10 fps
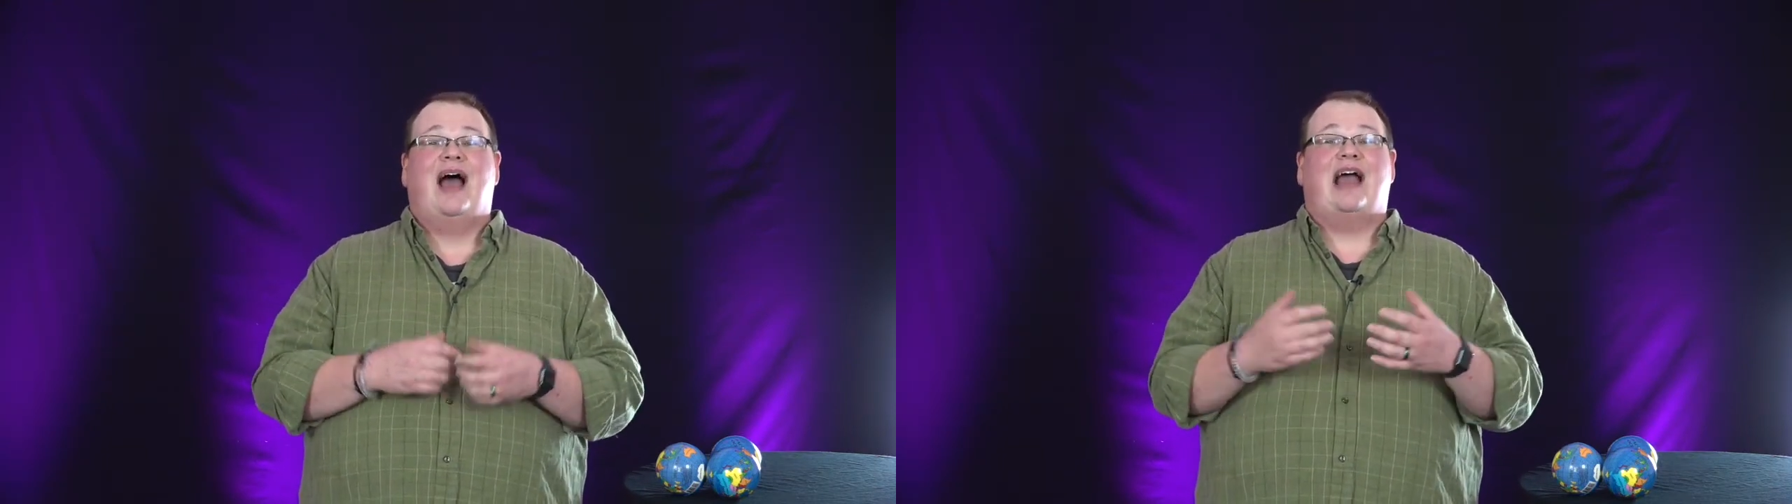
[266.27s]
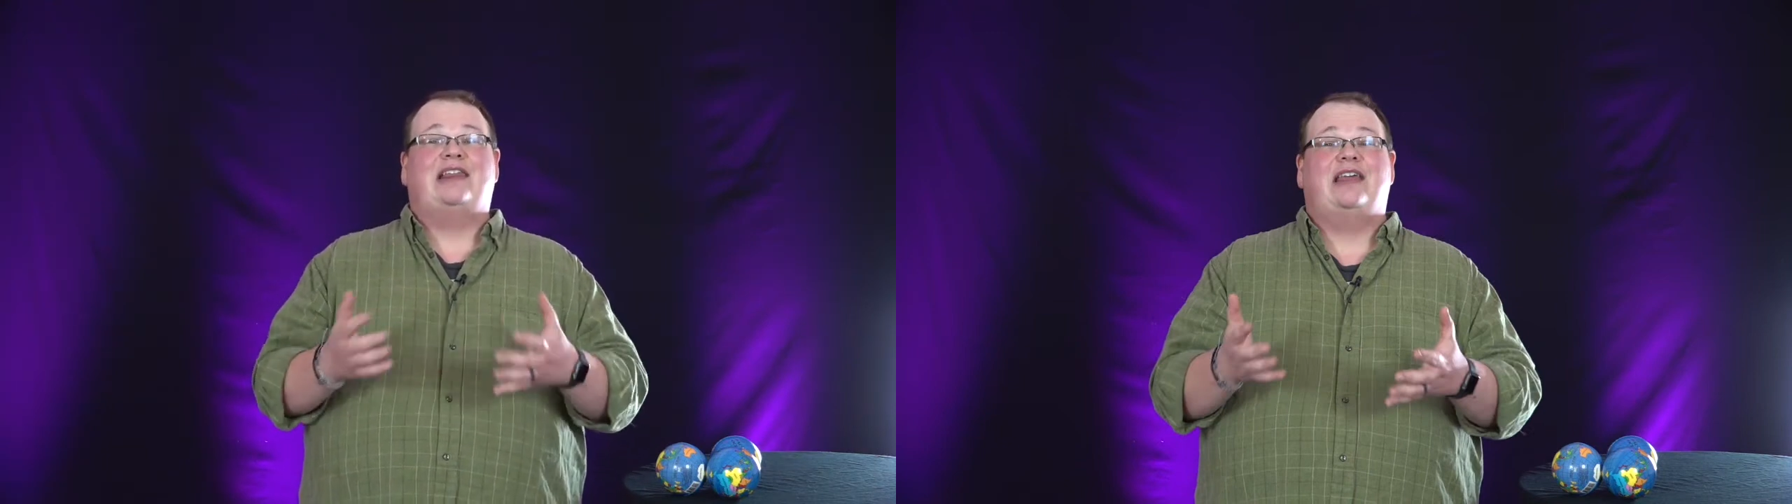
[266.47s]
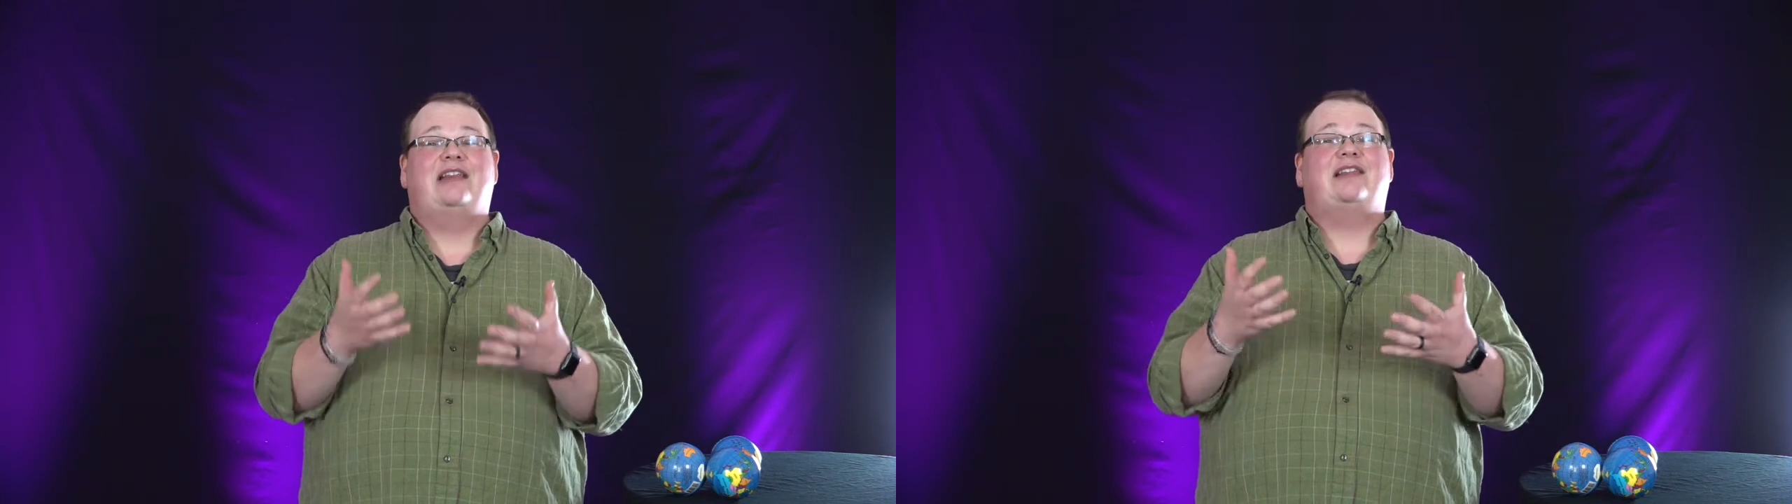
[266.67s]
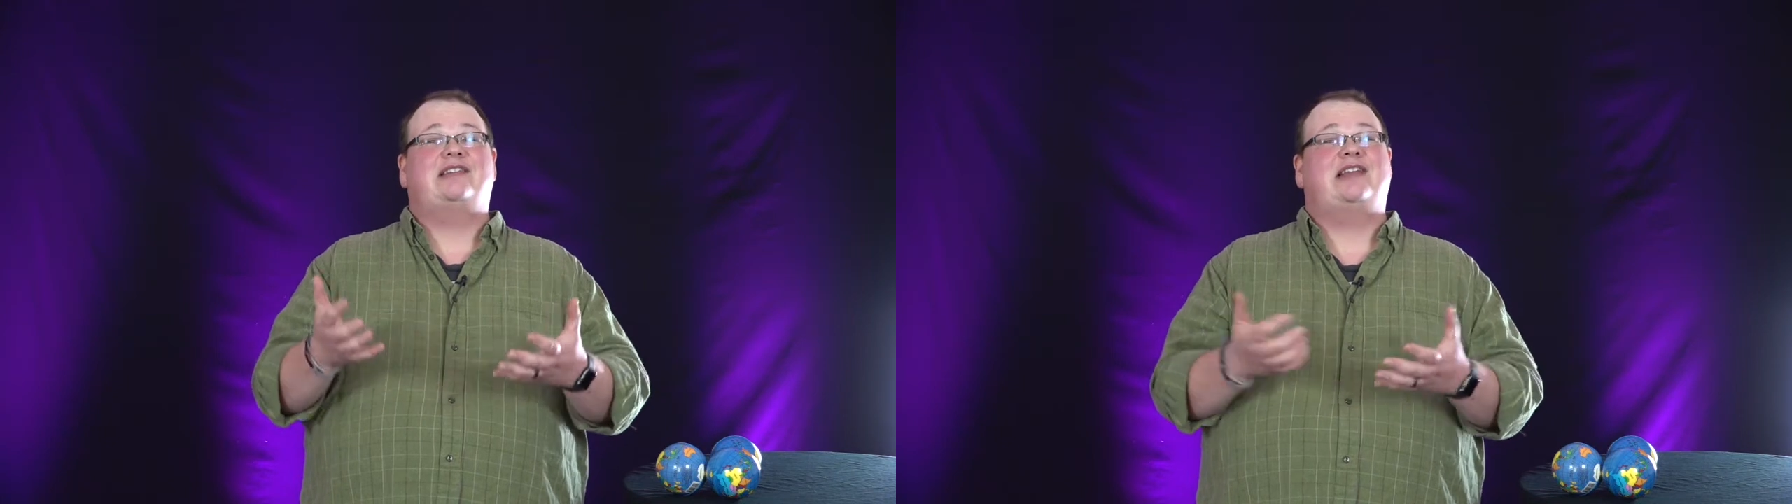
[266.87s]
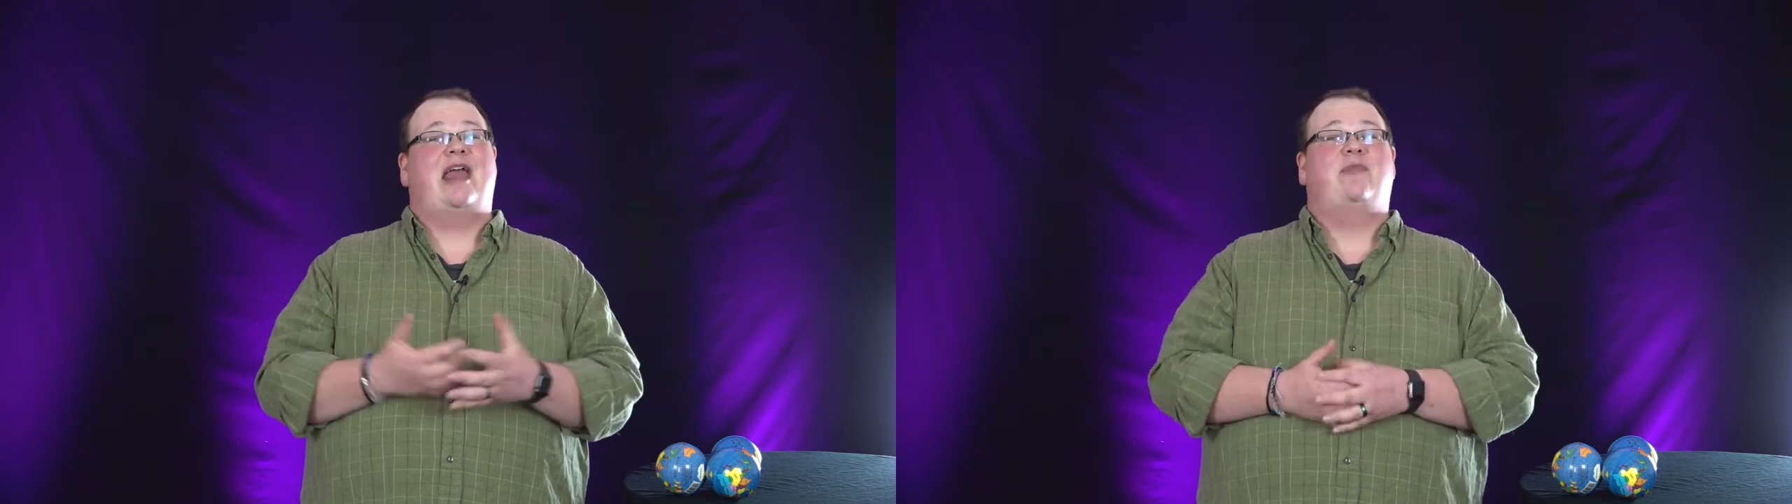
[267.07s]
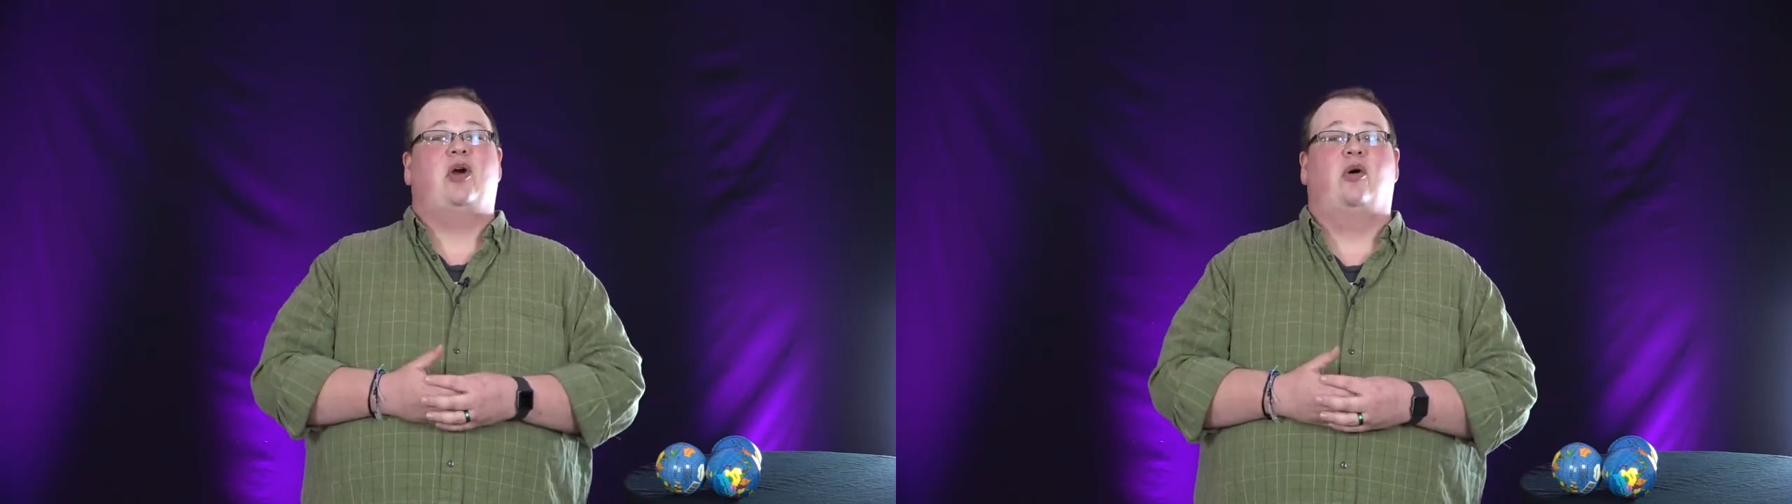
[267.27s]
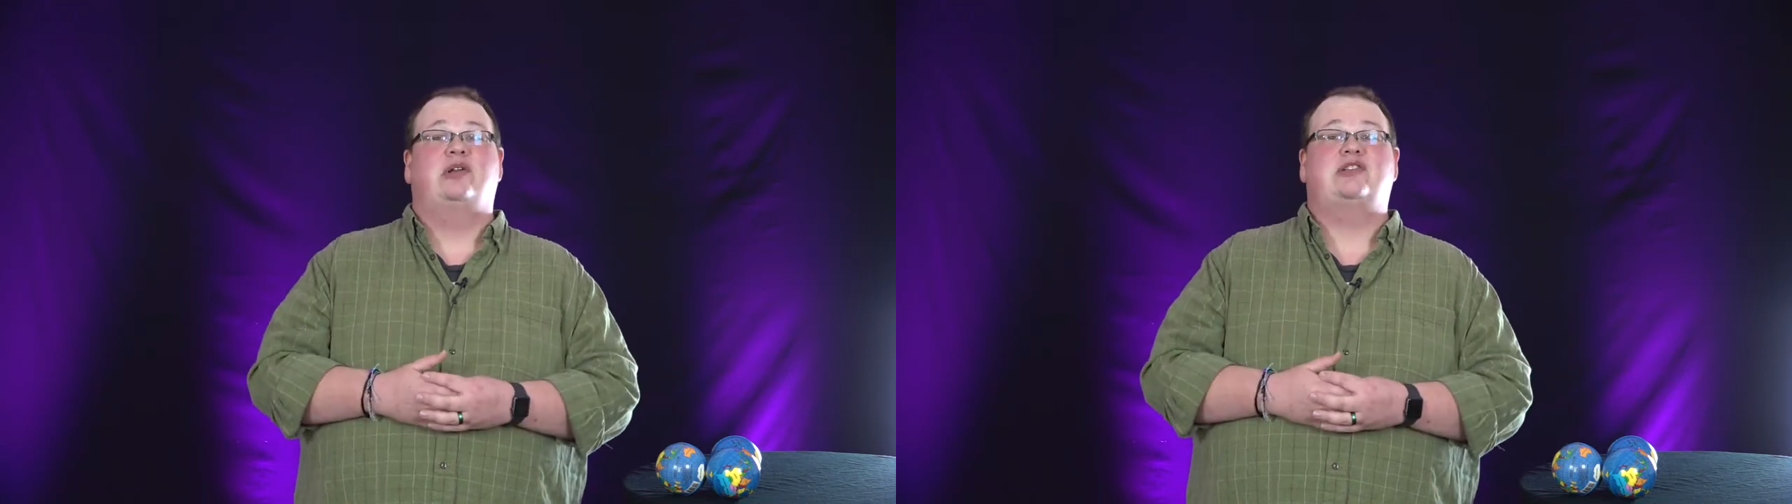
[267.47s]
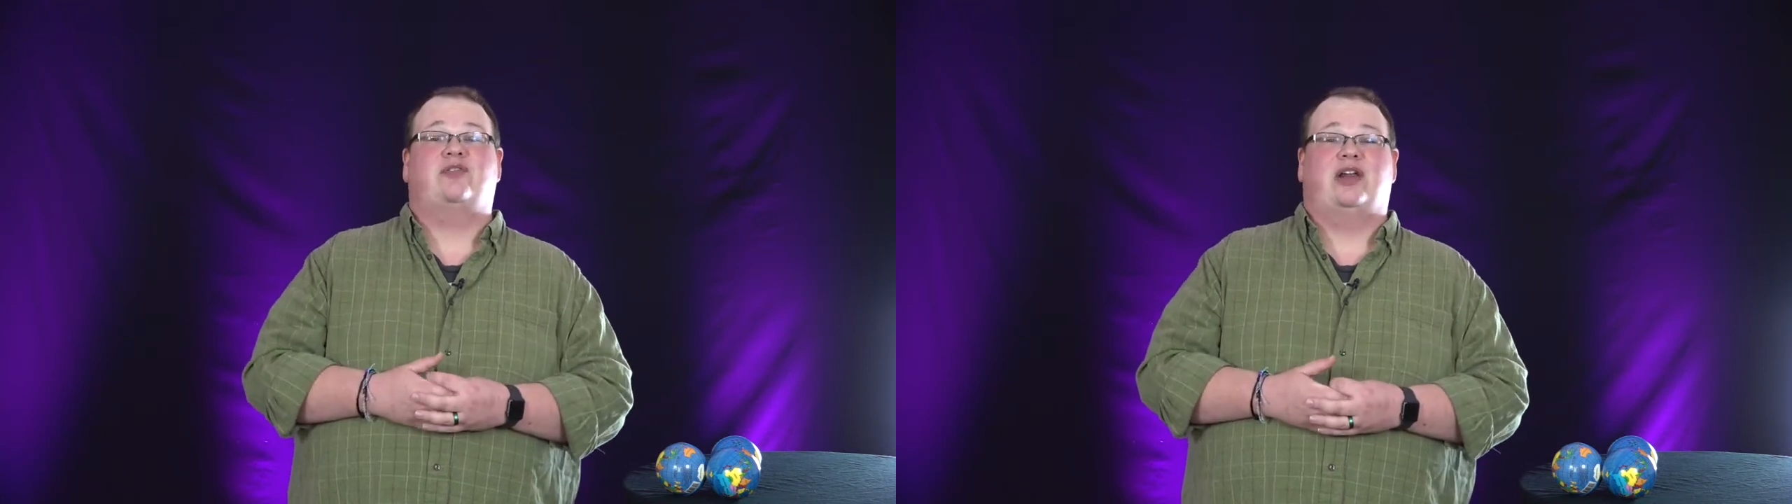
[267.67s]
I think the same
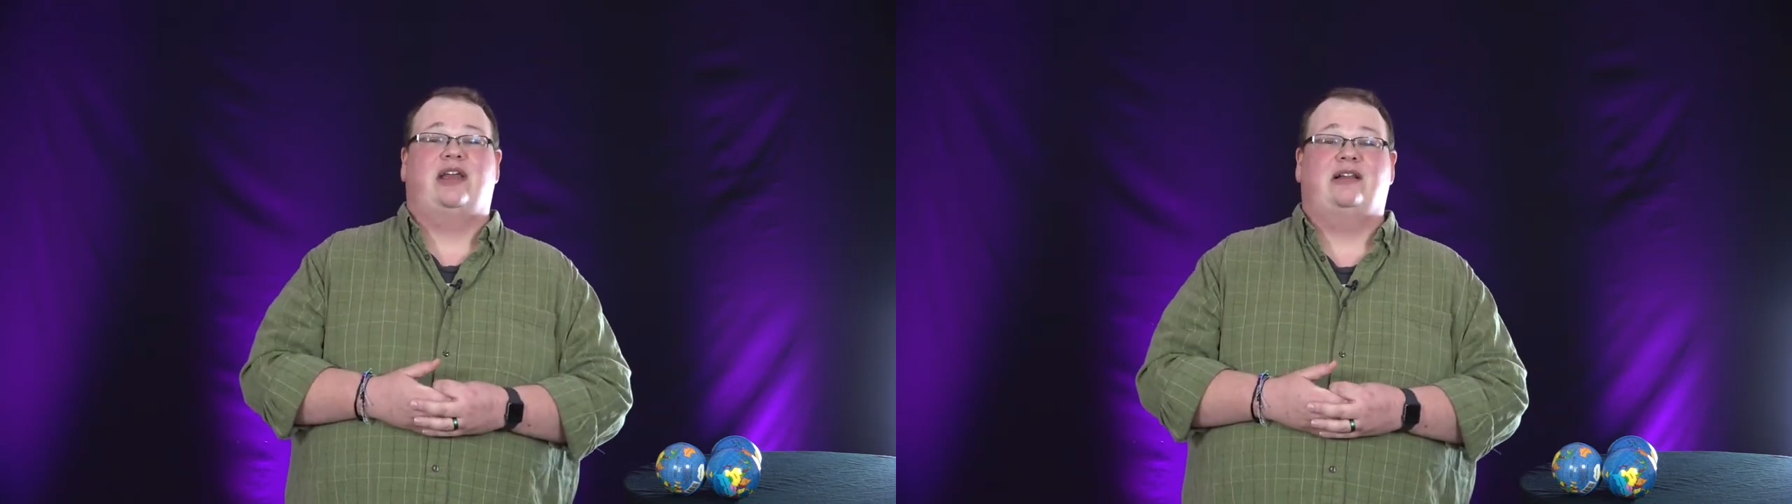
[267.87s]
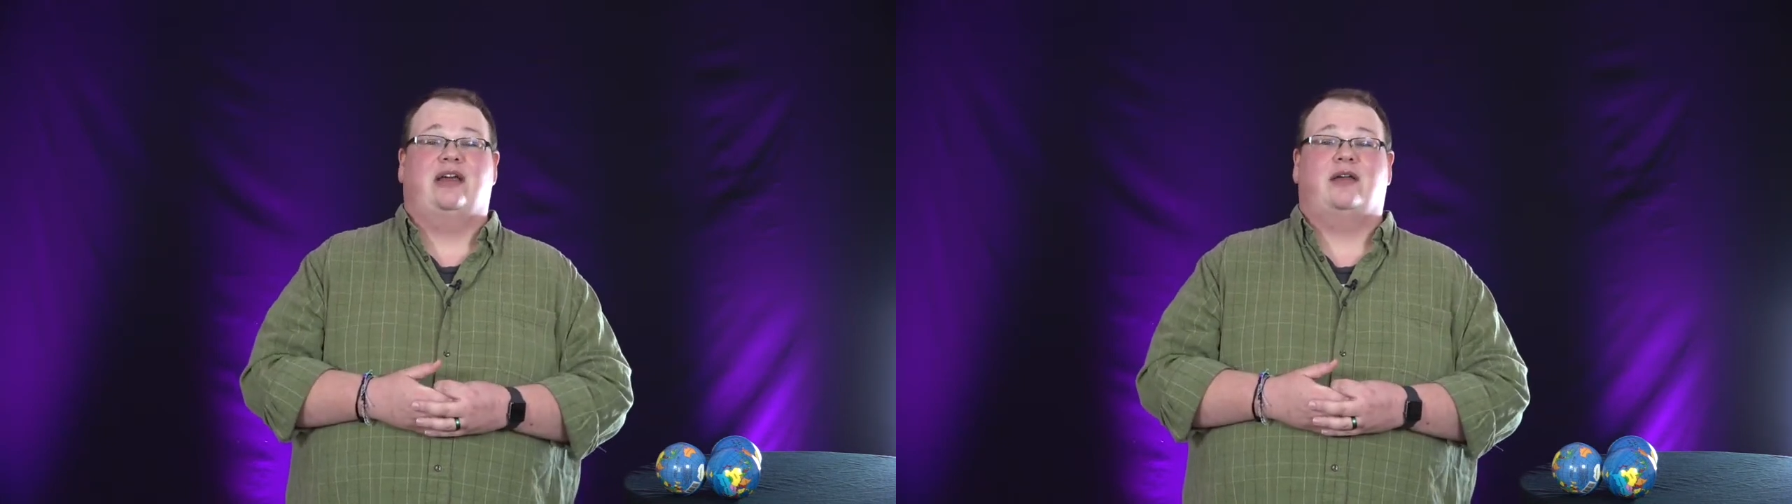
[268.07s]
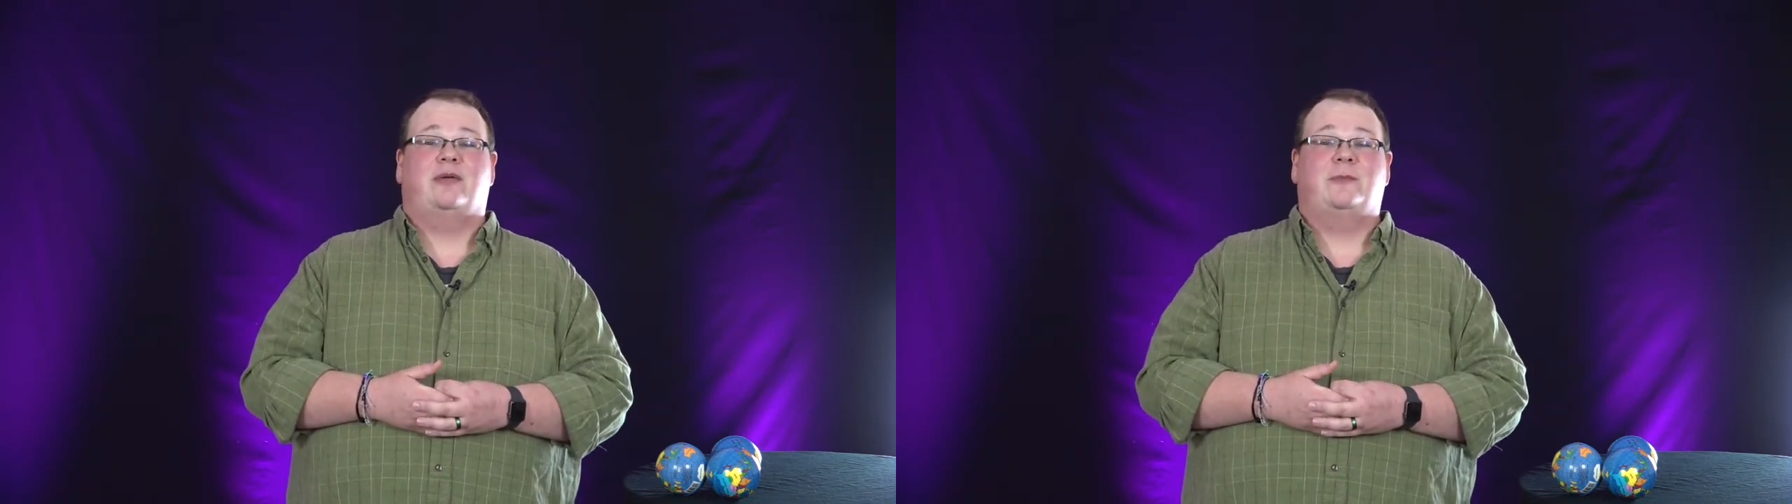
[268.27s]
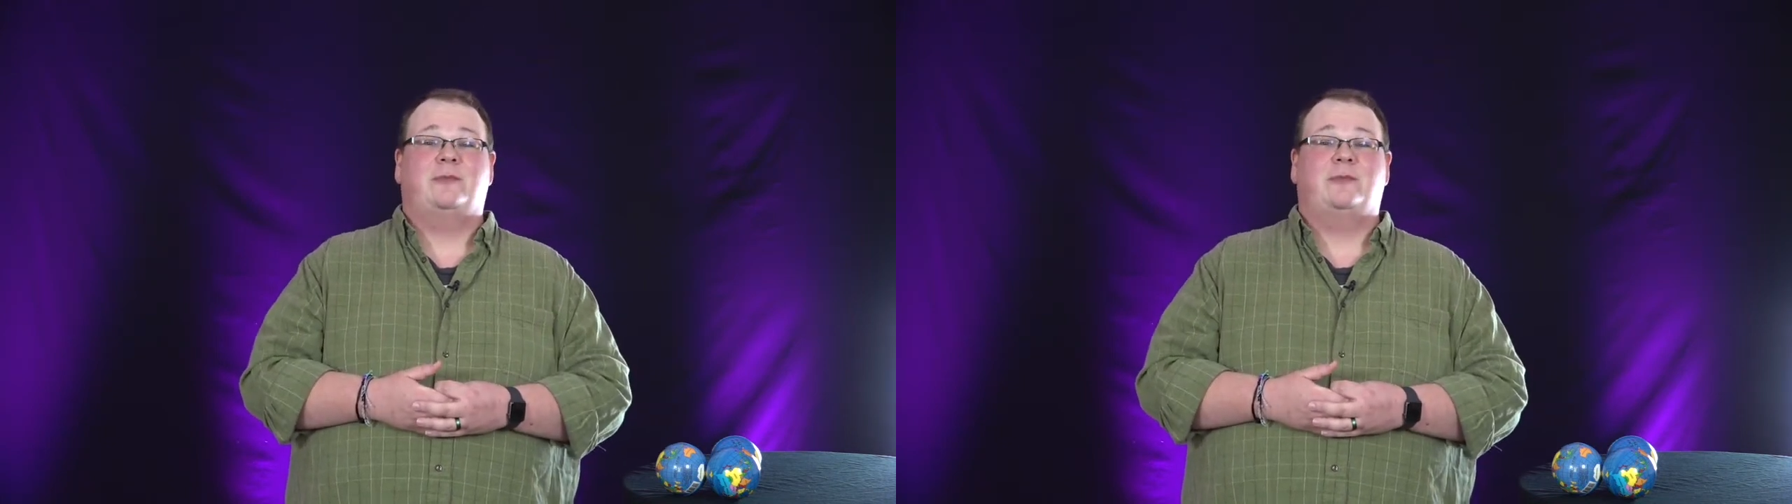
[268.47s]
goes for healing.